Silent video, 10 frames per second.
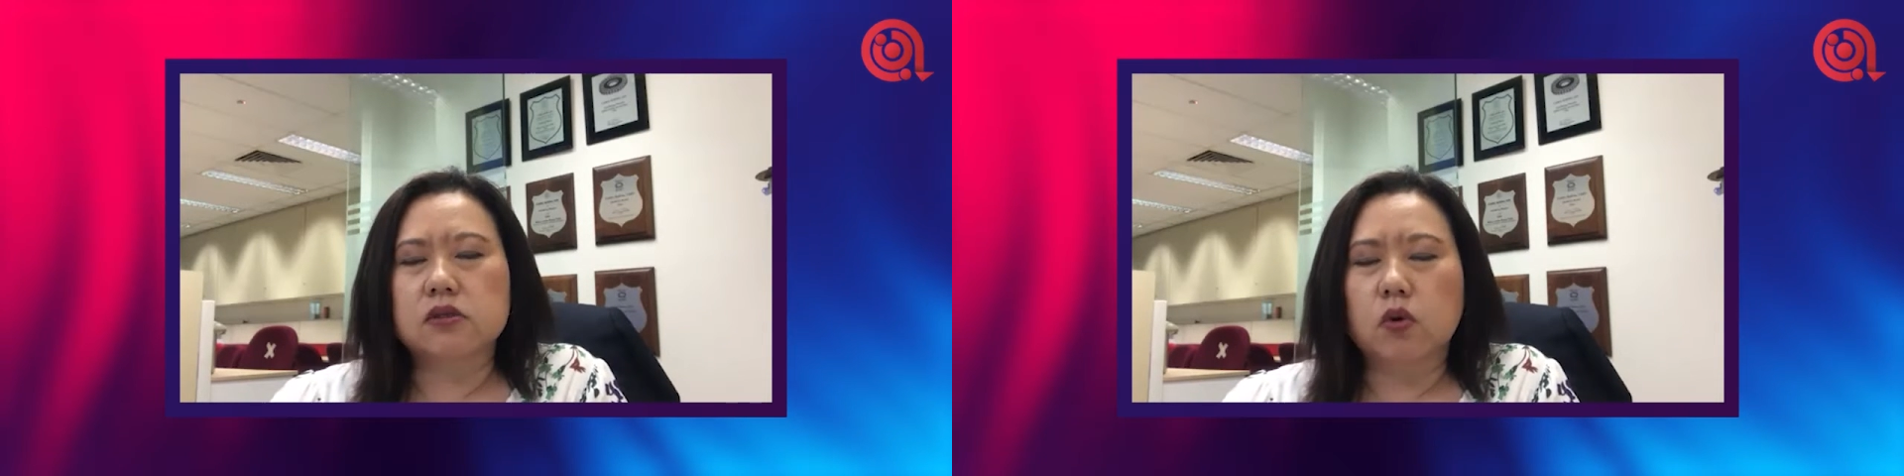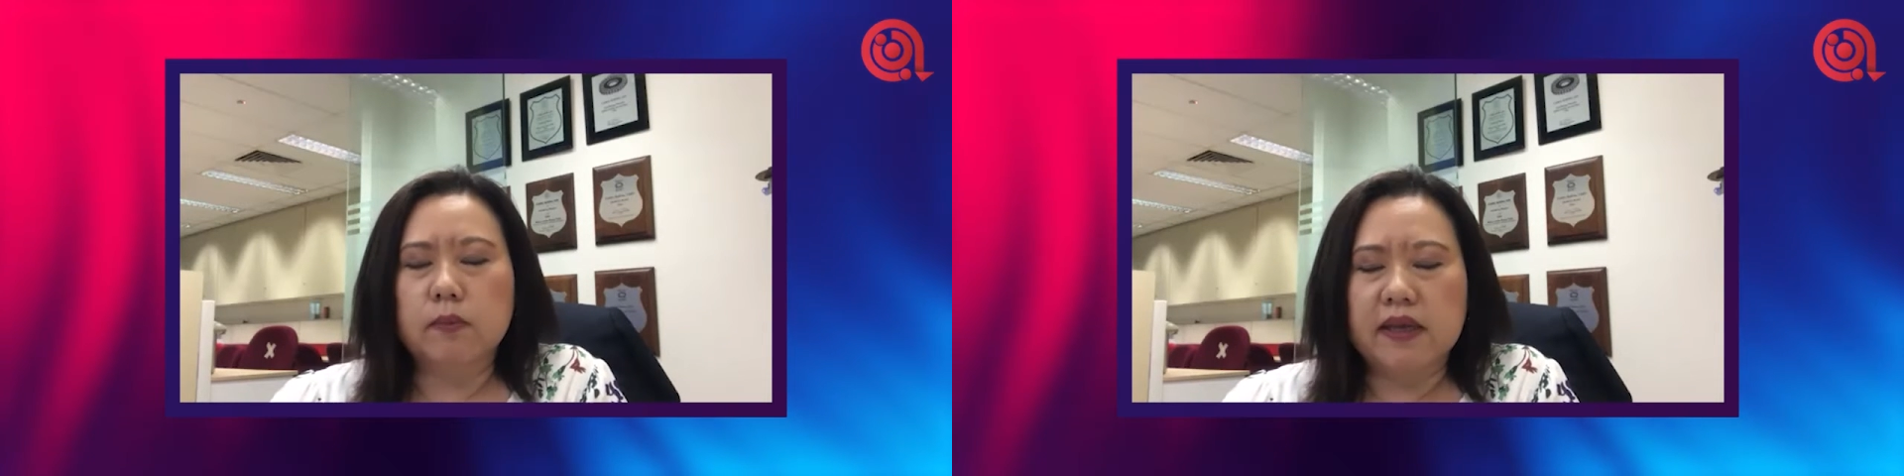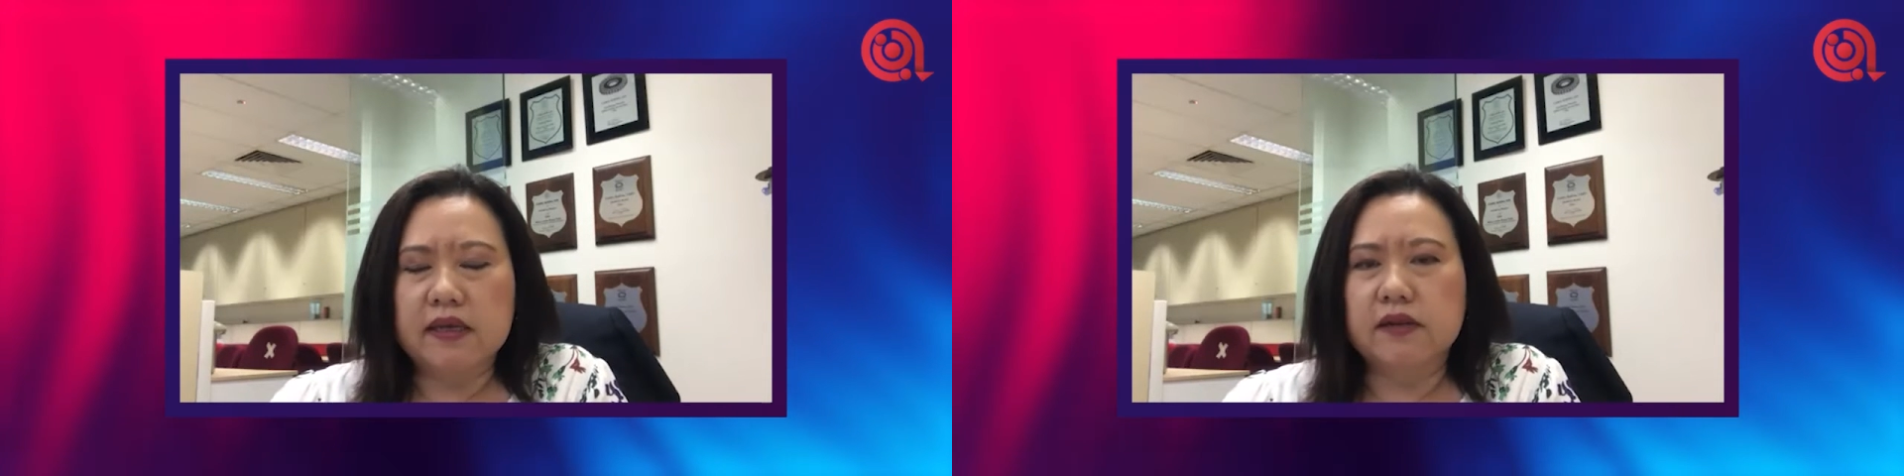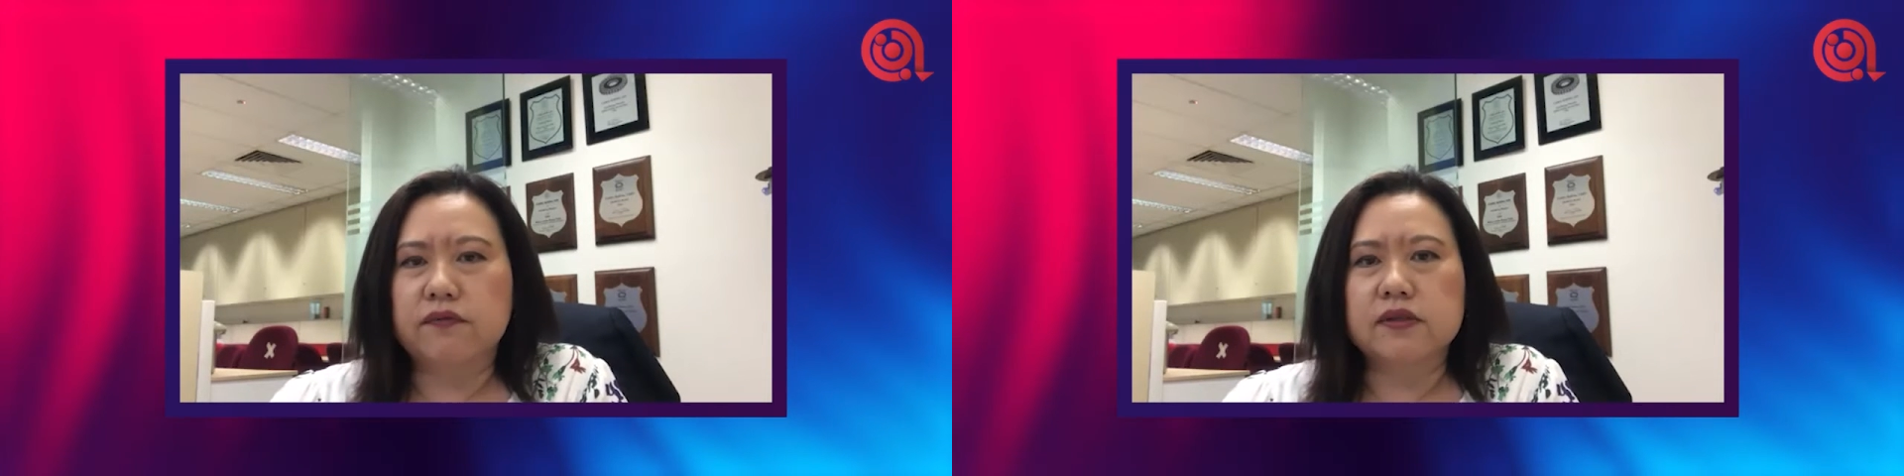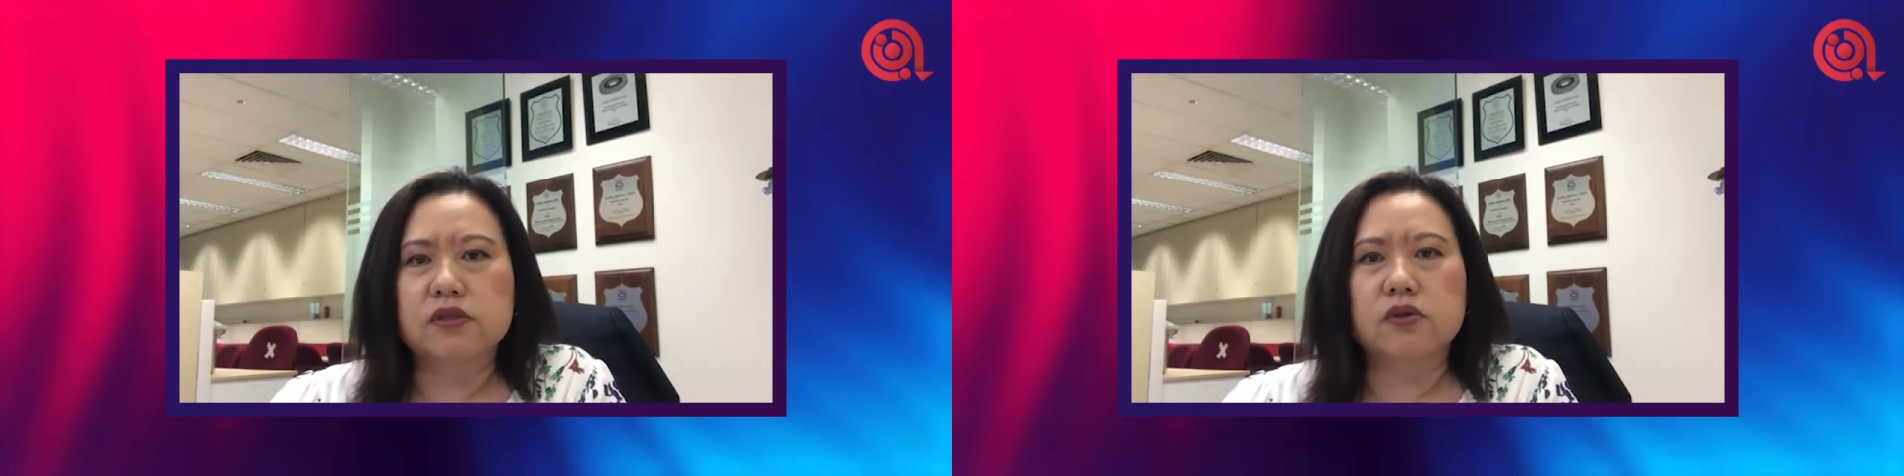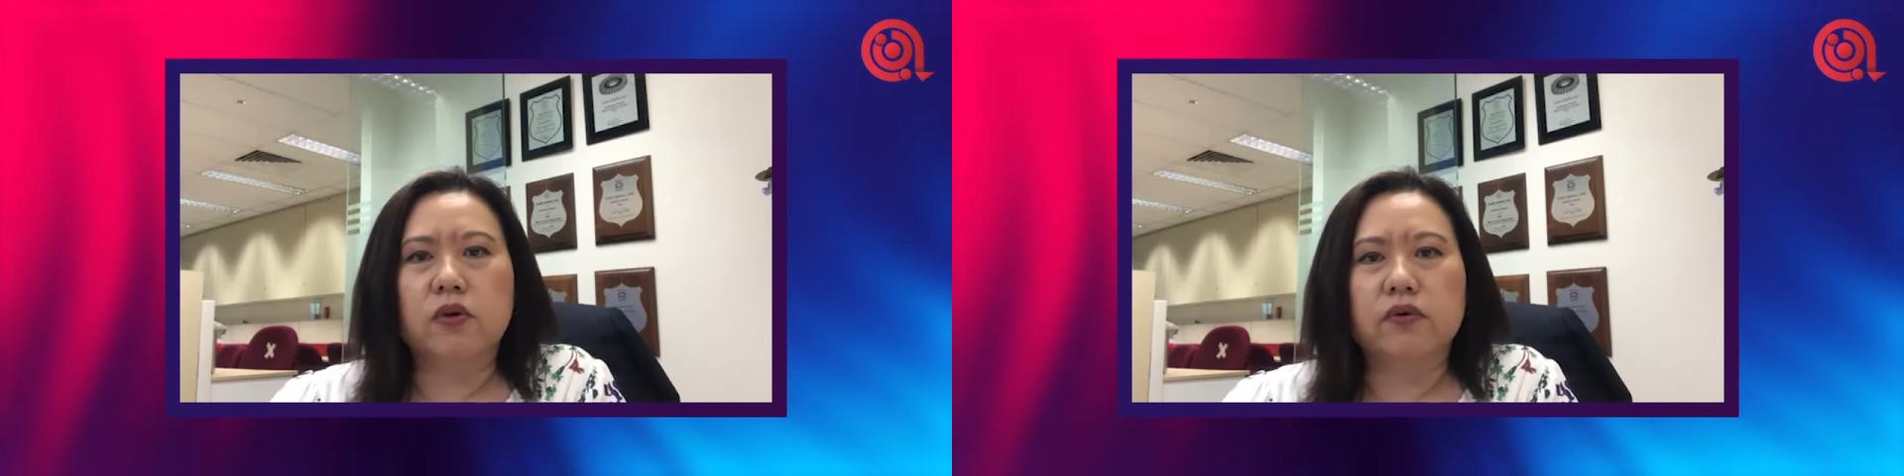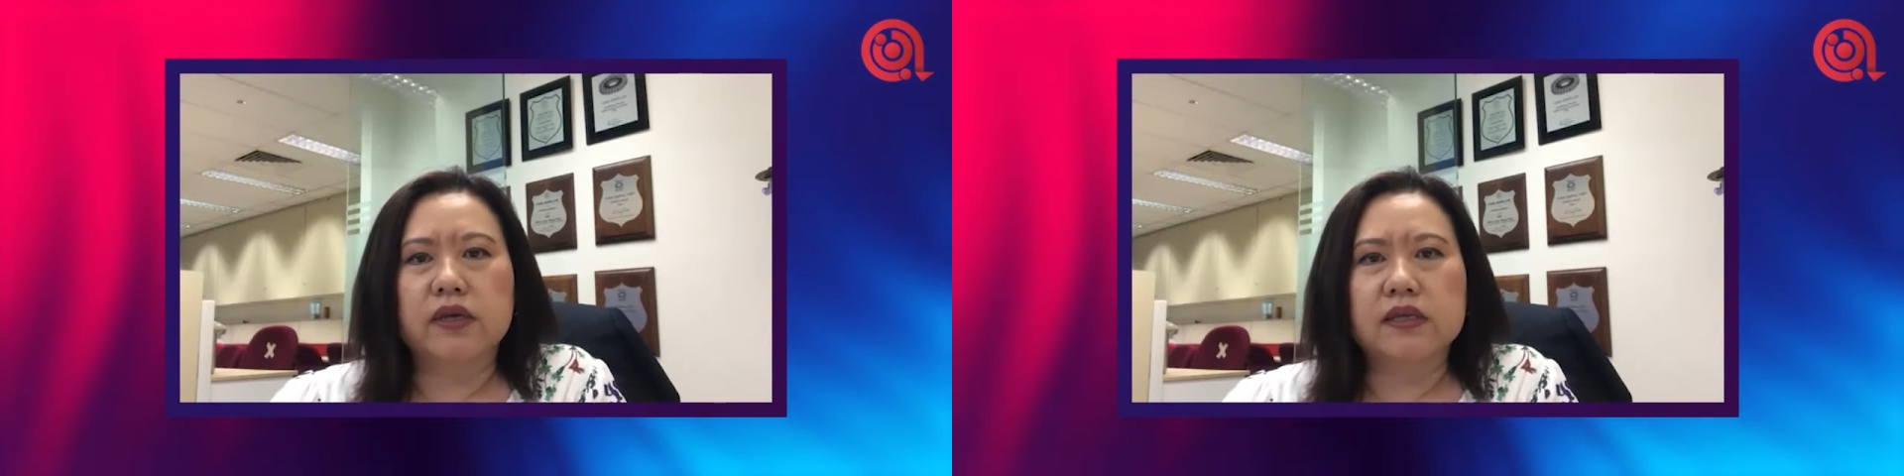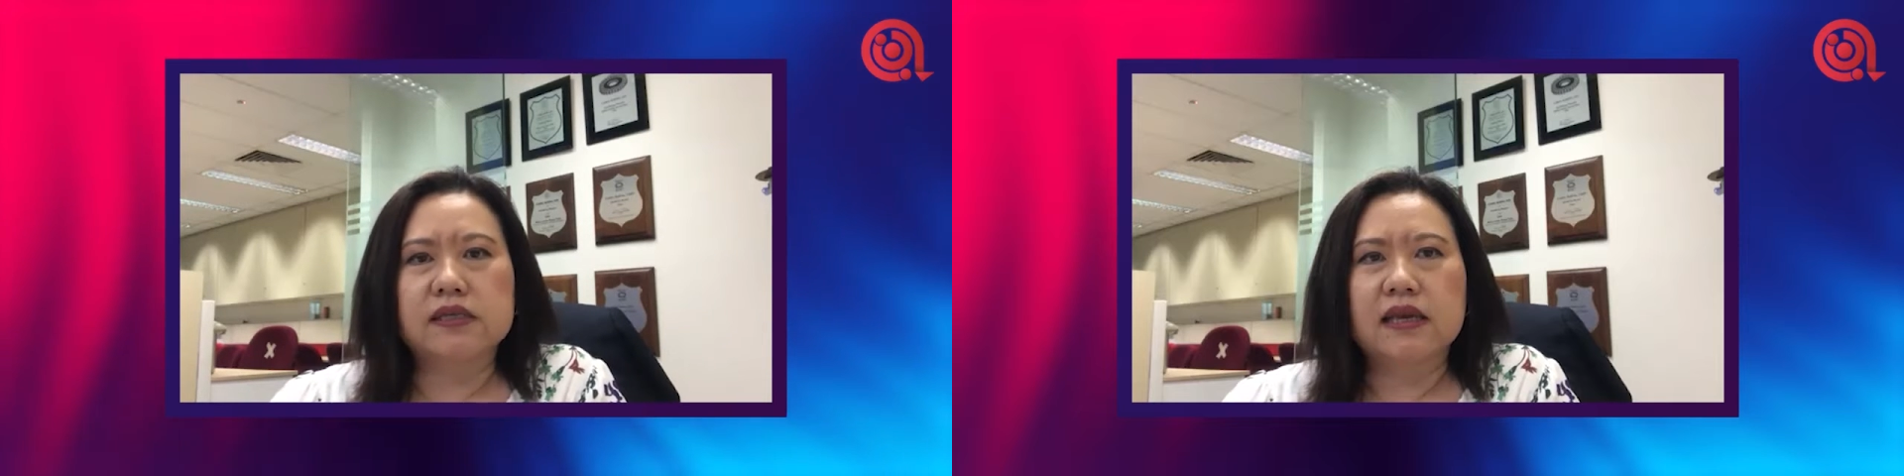so many different
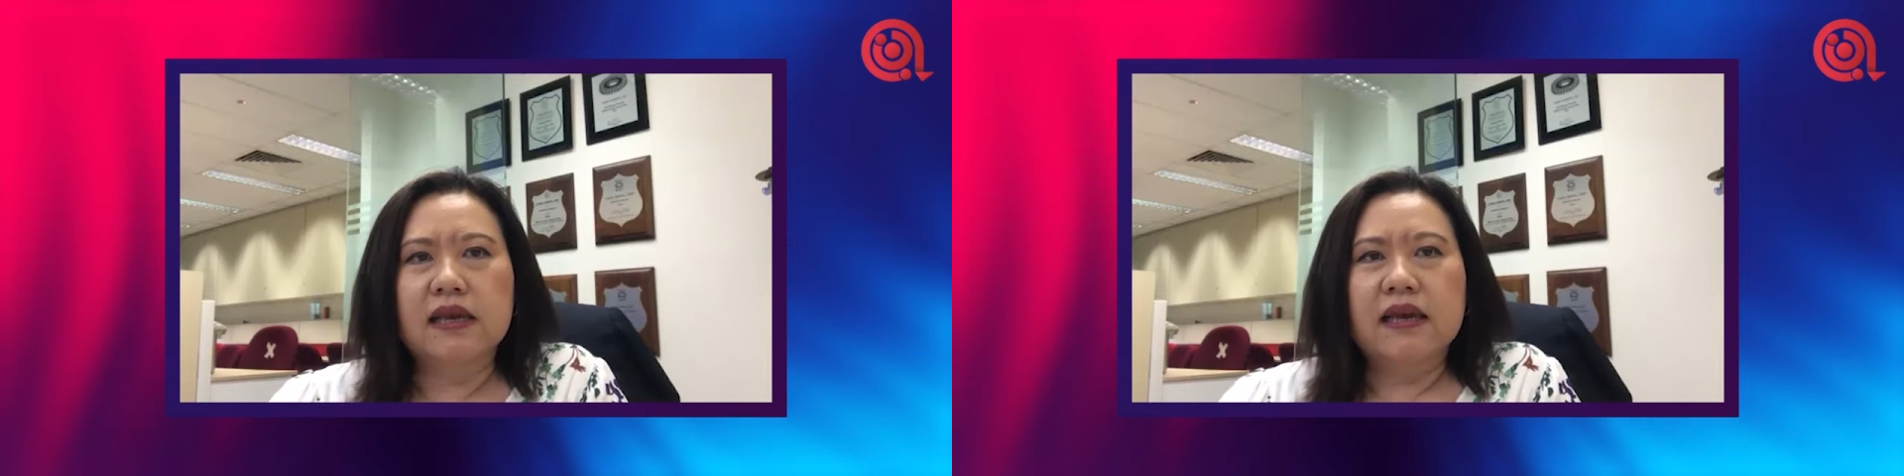stories